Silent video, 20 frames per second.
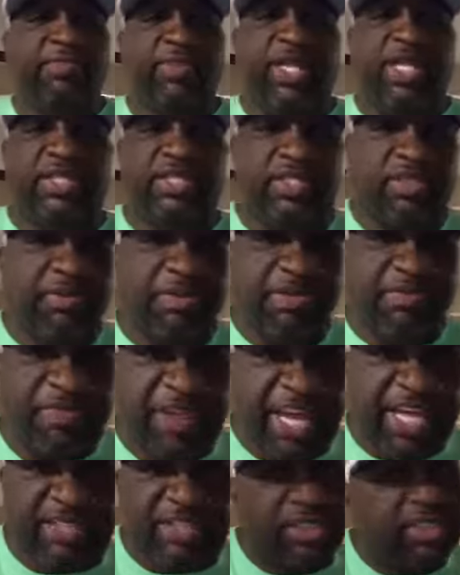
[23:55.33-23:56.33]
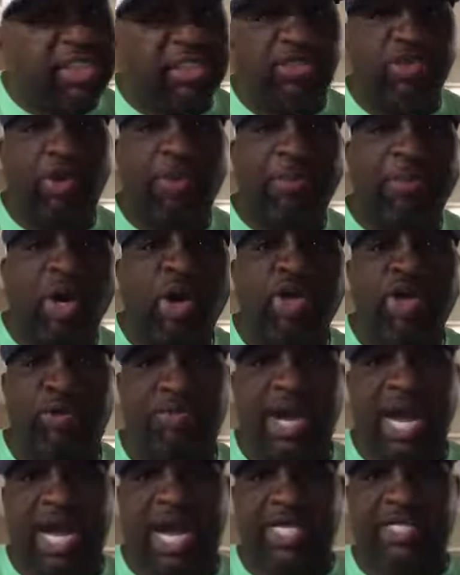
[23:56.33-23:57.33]
and some events that's going to blow your
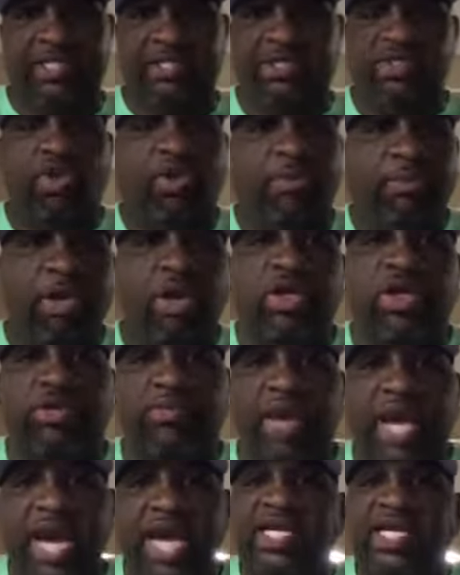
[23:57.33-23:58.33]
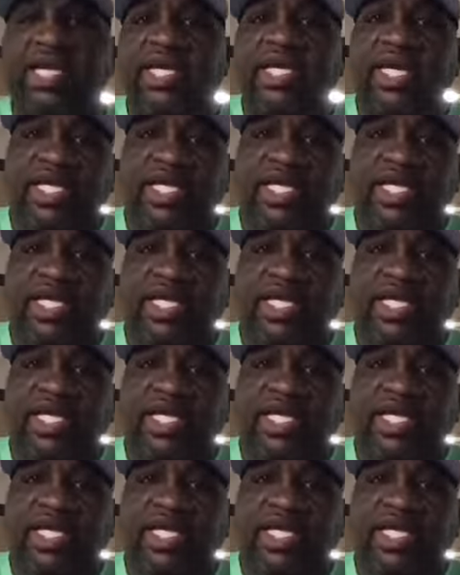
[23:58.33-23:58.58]
mind. It's going to blow your mind.